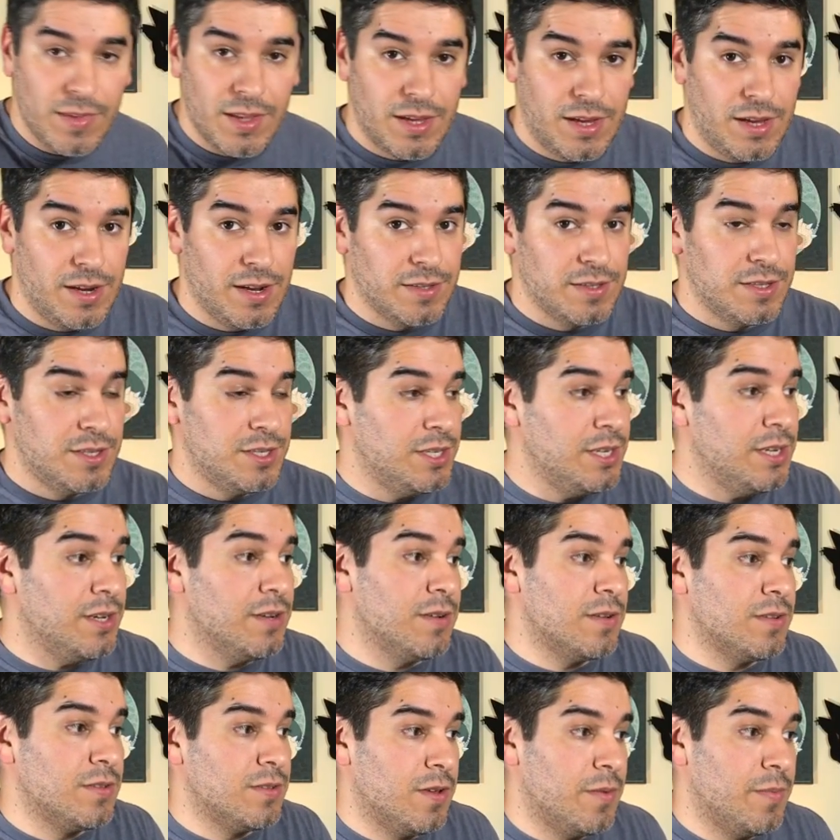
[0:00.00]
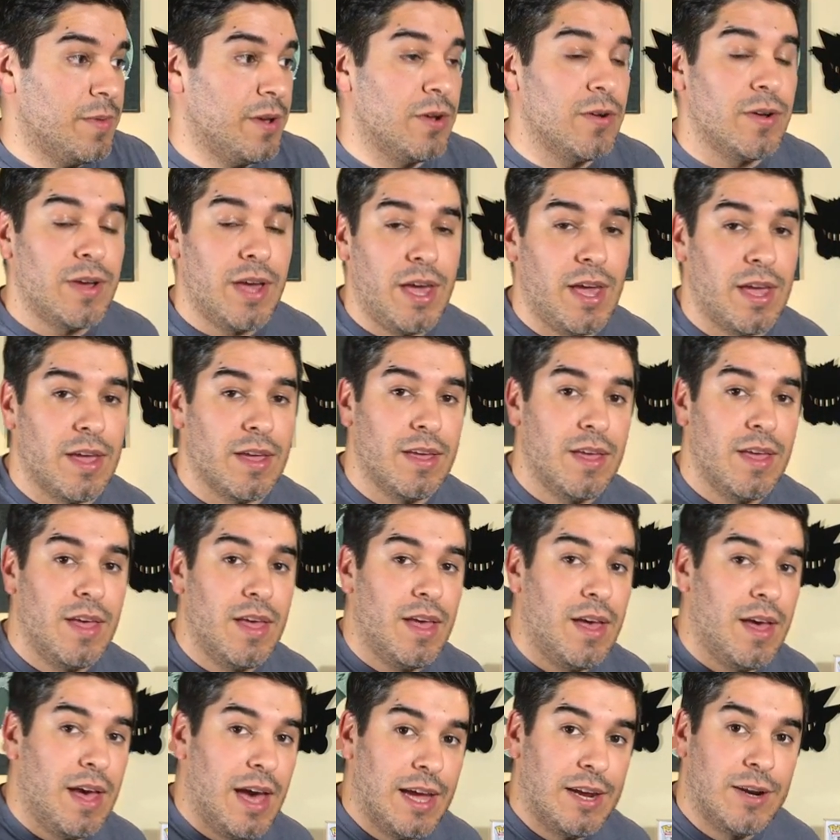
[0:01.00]
He doesn't shield. So I'm like, okay,
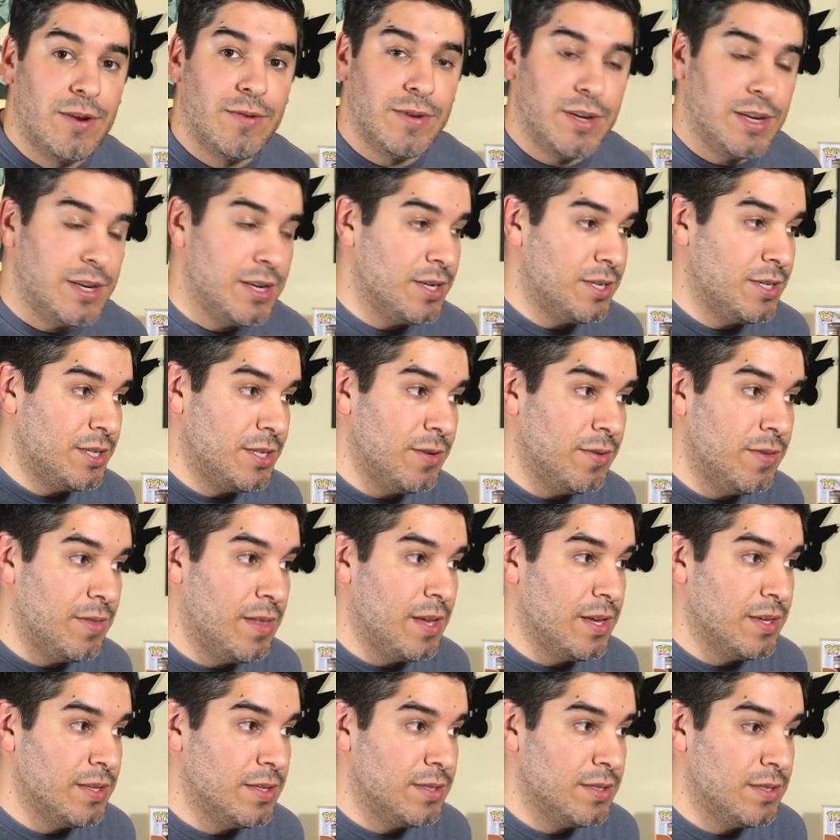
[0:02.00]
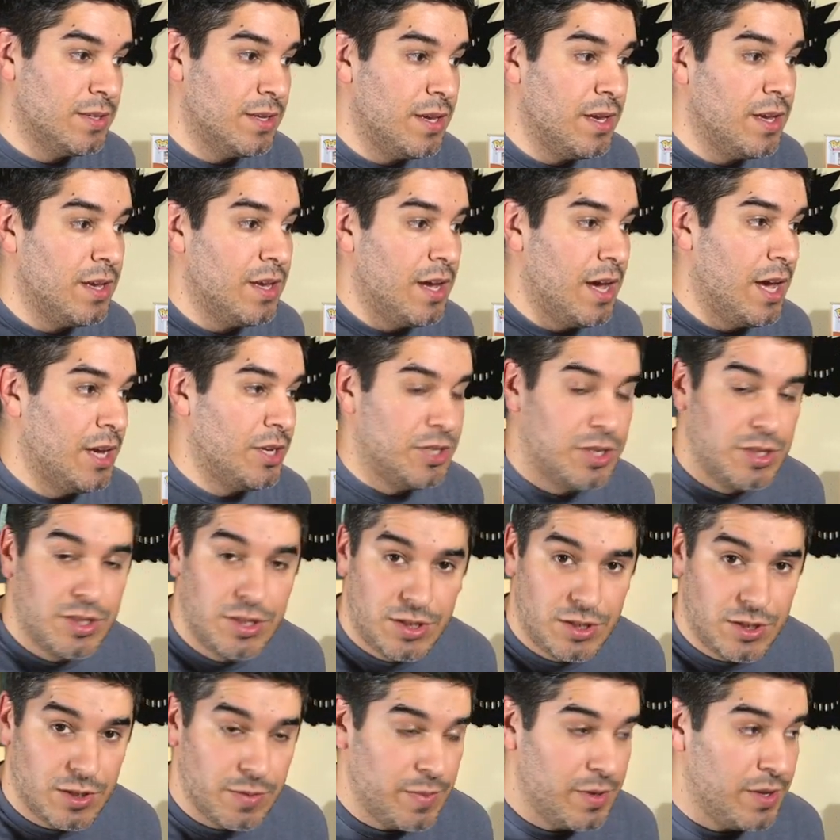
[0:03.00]
I don't need to shield this. I should
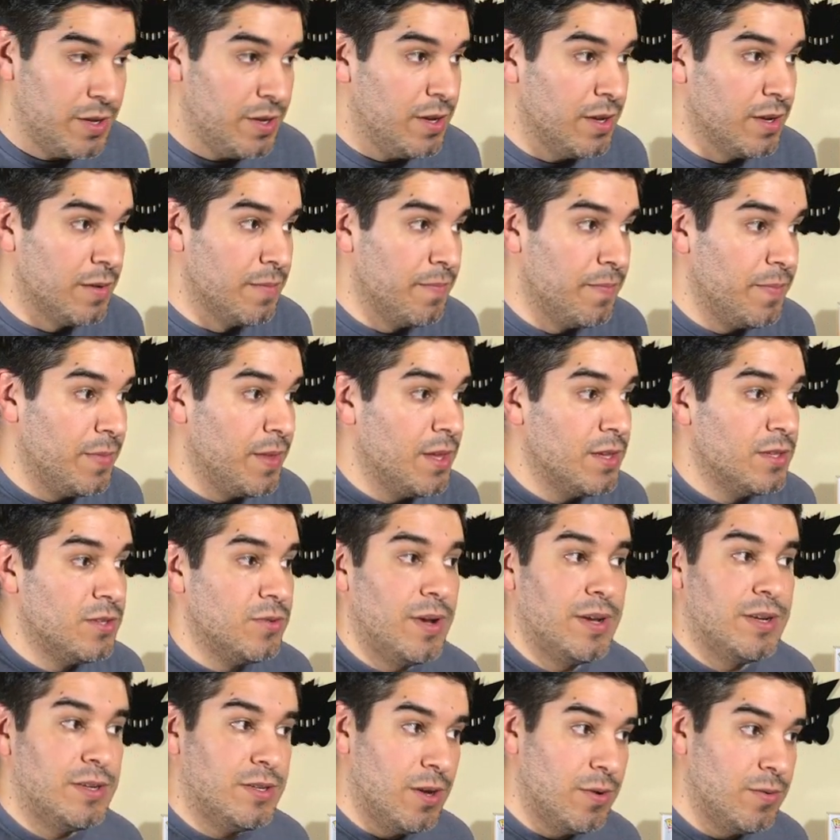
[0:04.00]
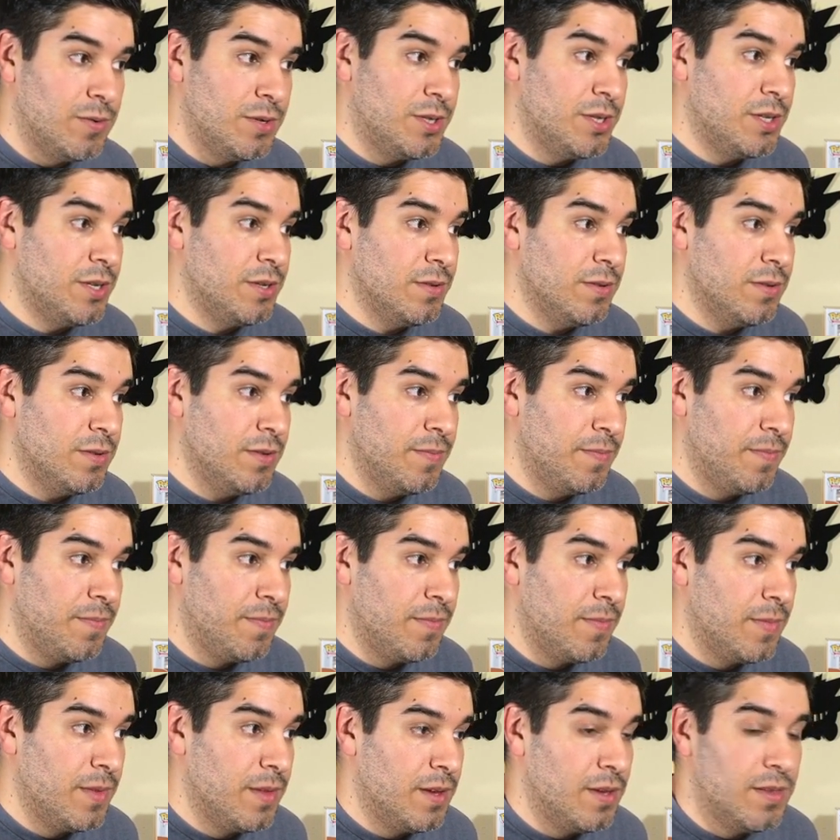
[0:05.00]
still be good. So I don't shield.
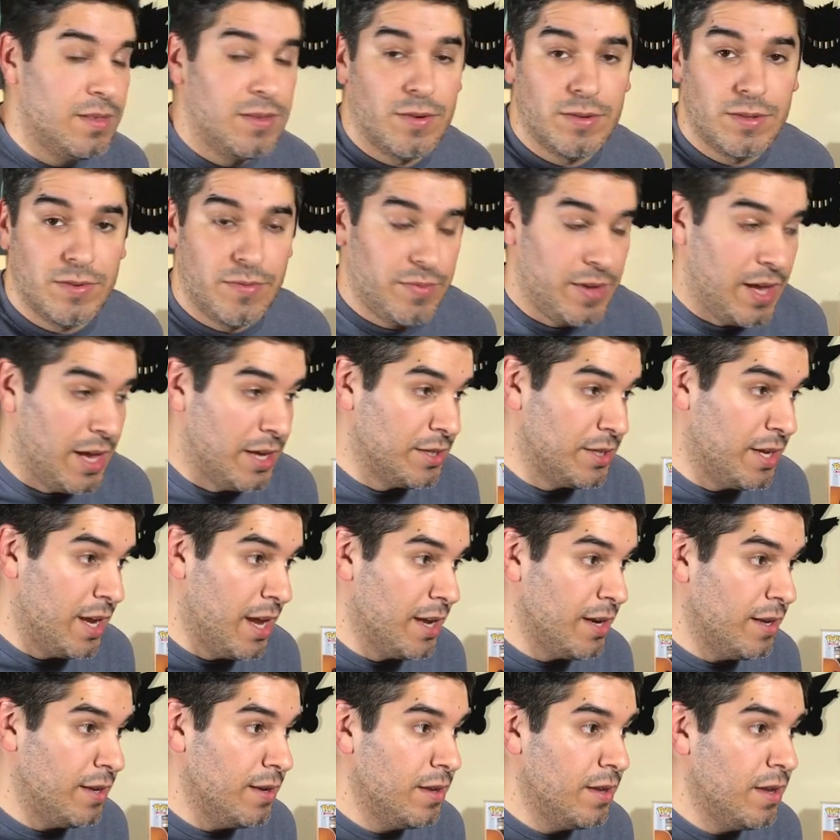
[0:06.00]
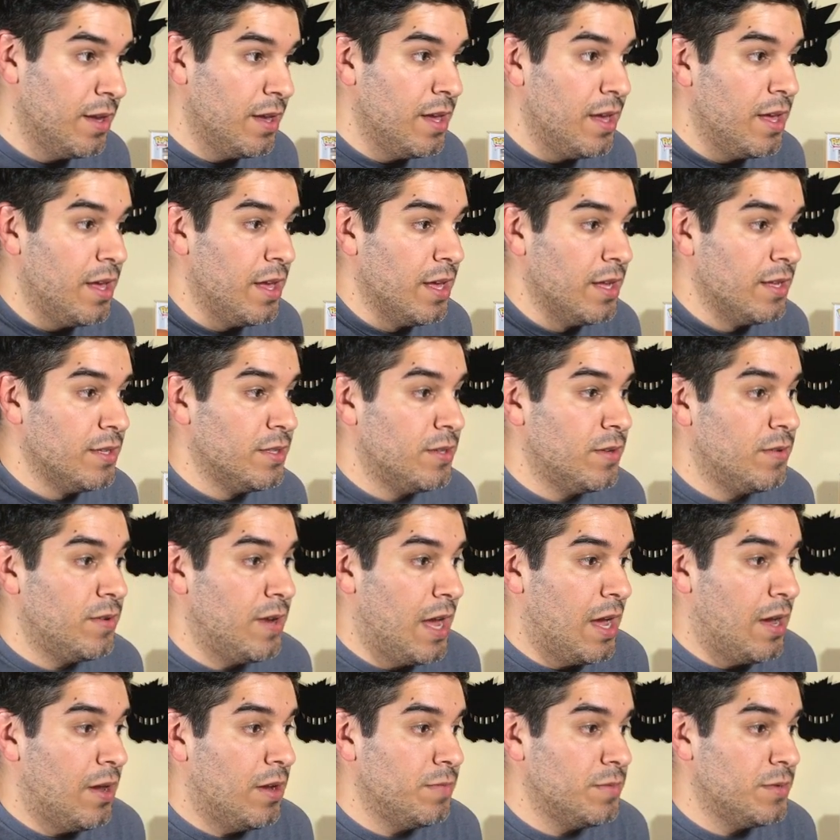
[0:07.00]
He throws a Flash Cannon. And so
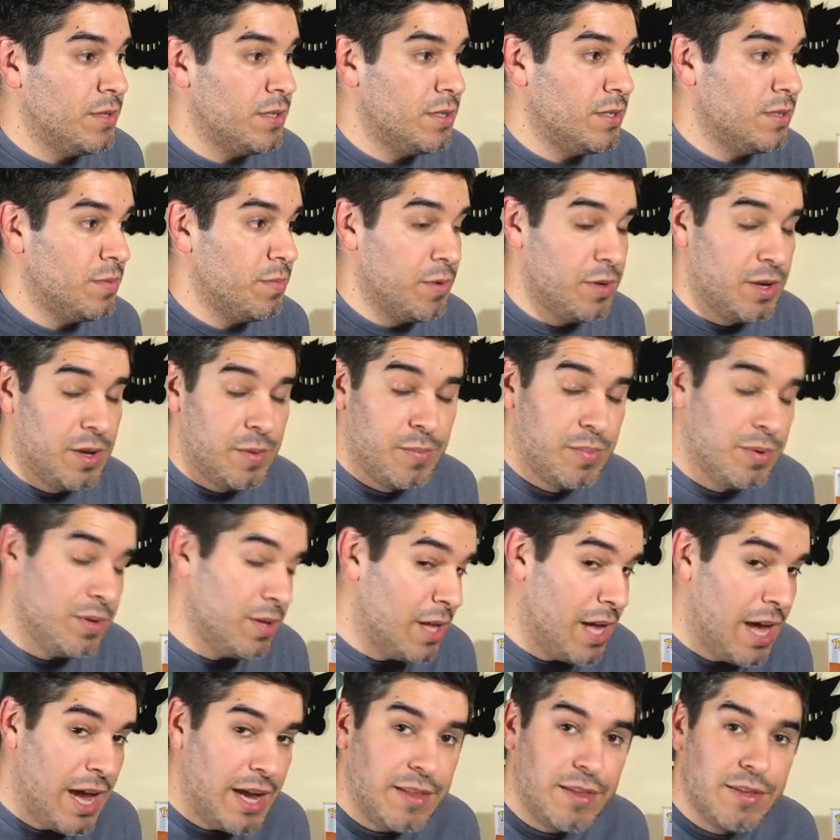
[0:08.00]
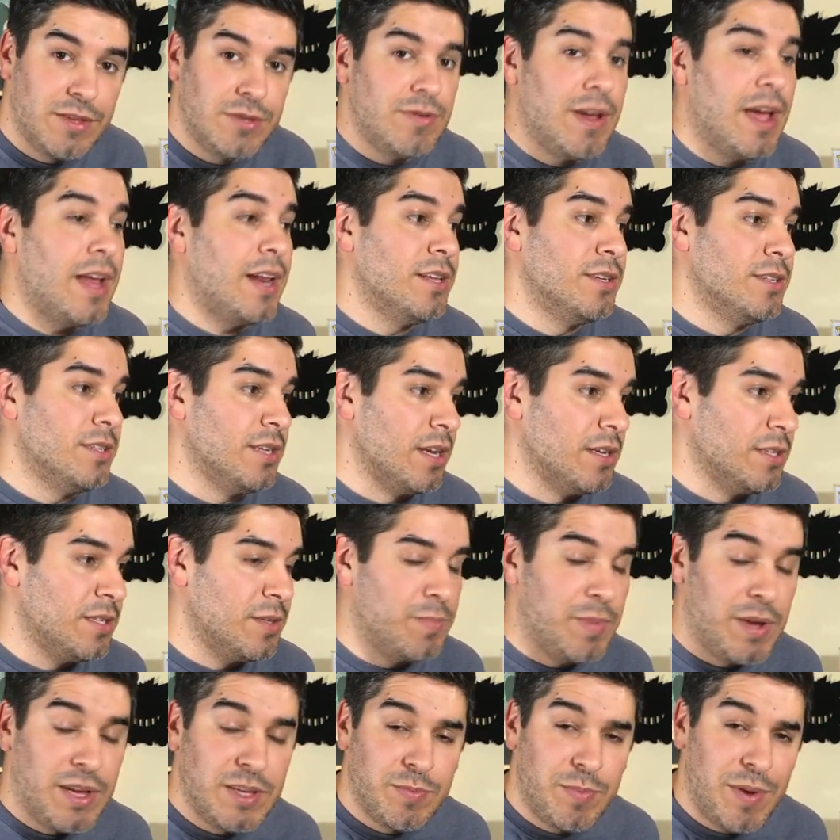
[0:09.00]
now I'm just applying the strategy.
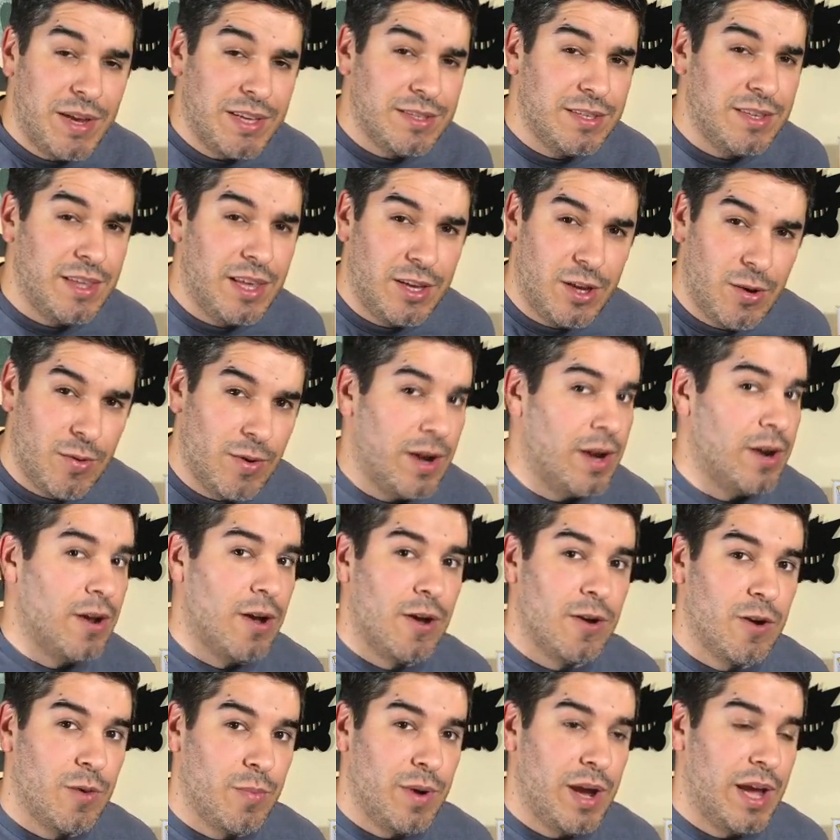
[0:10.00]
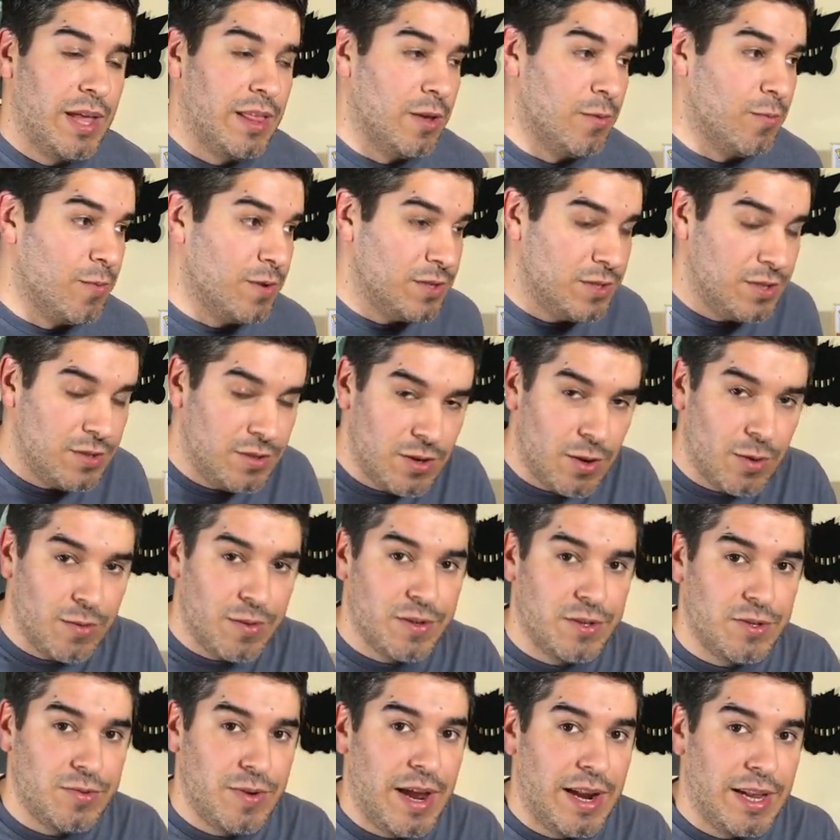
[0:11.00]
It's basically like going on autopilot. Once you know
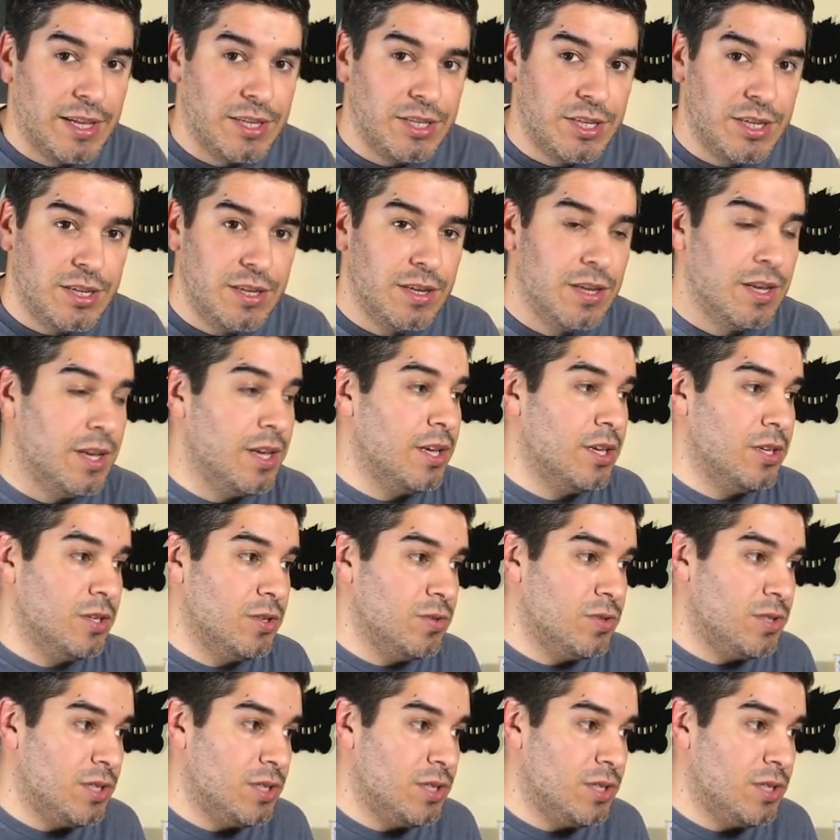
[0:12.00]
the strategy, you